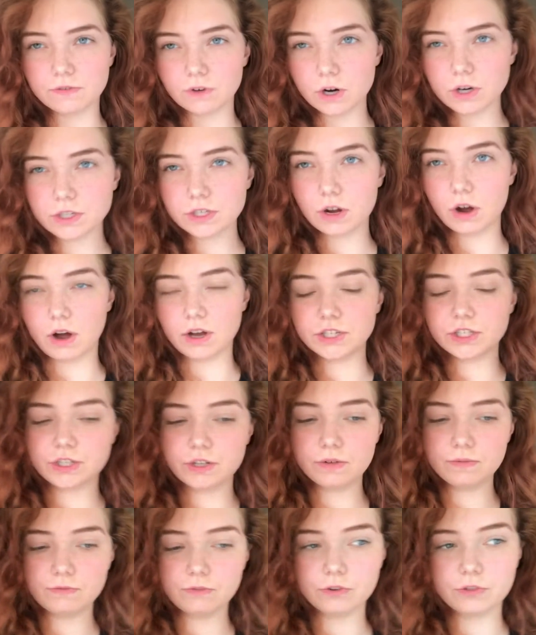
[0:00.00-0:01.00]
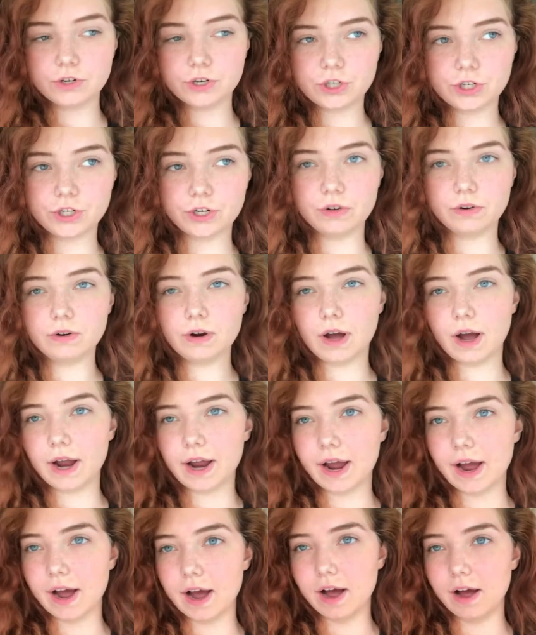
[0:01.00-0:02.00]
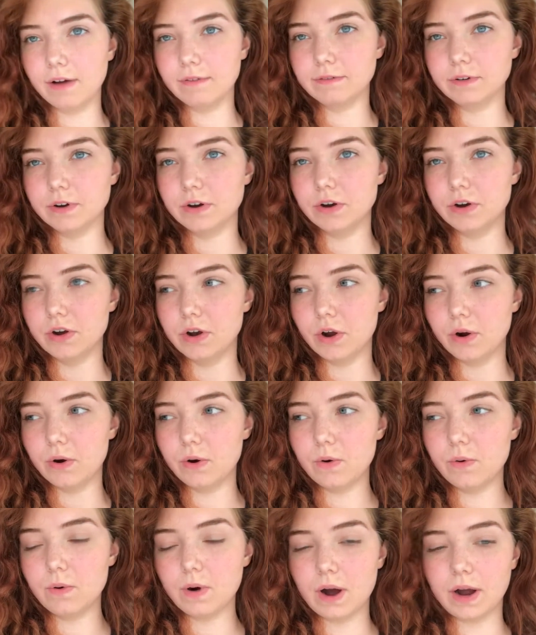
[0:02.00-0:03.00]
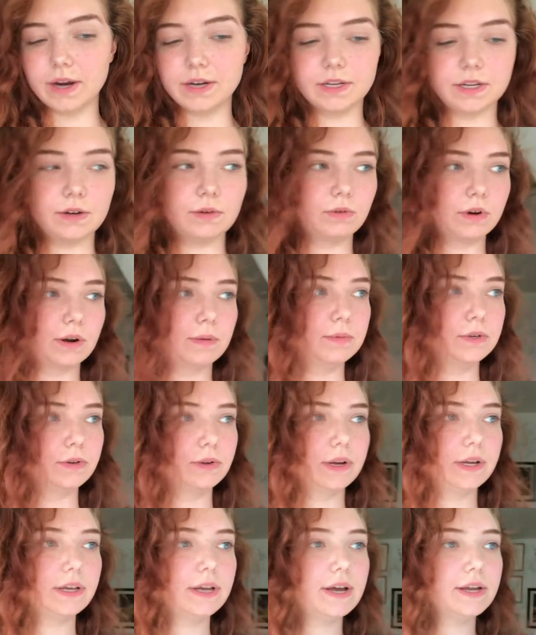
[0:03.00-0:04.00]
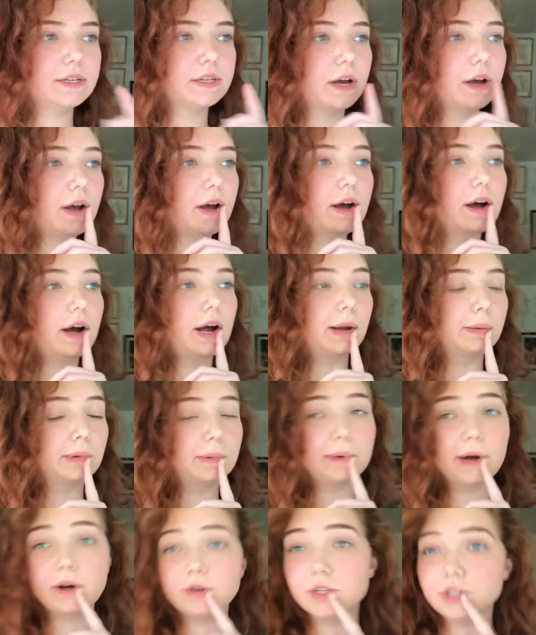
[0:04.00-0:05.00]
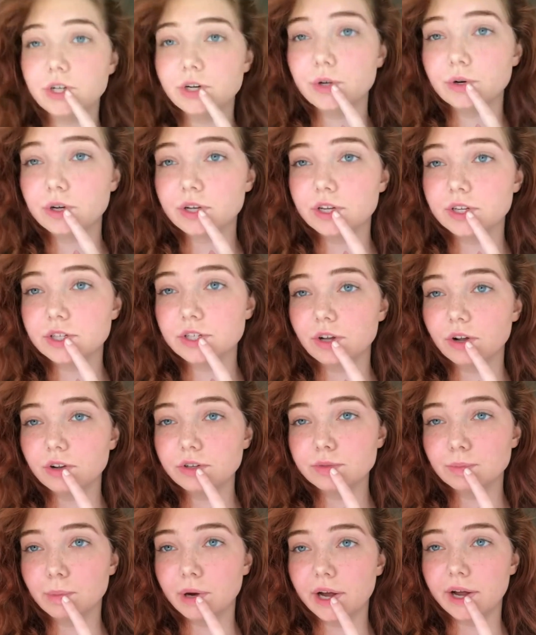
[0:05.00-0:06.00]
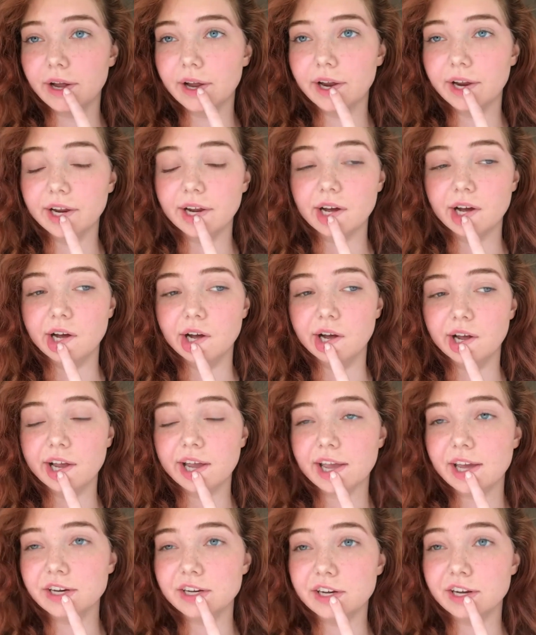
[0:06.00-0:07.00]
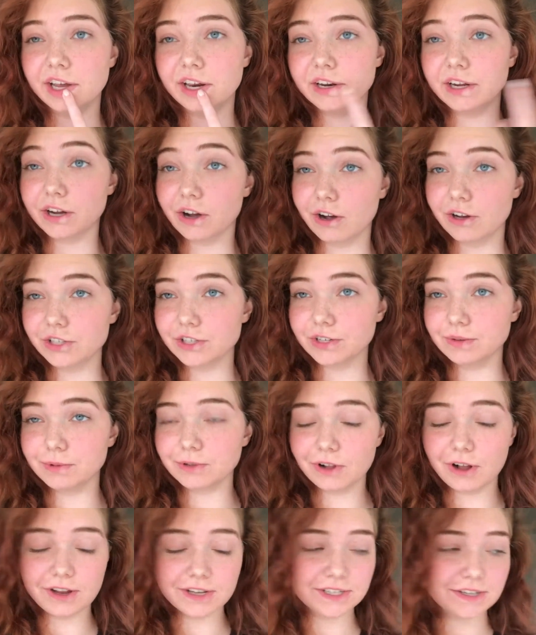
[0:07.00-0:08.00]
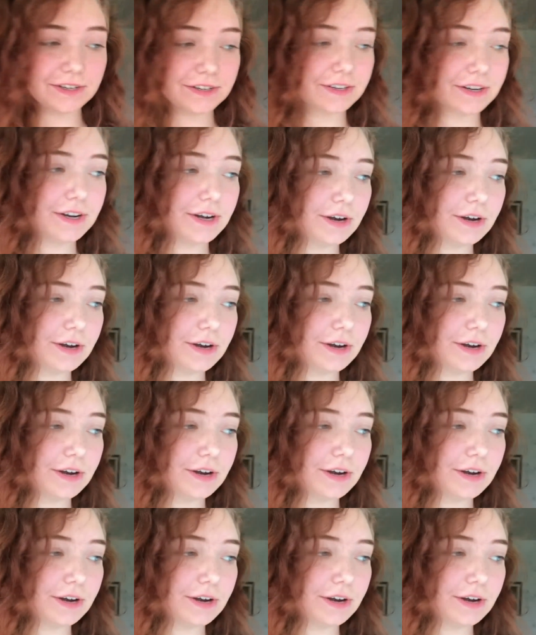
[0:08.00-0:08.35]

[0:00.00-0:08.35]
far as costume for the shoot, I have no idea what I'm doing yet. I'm about to consult my handy dandy costume closet,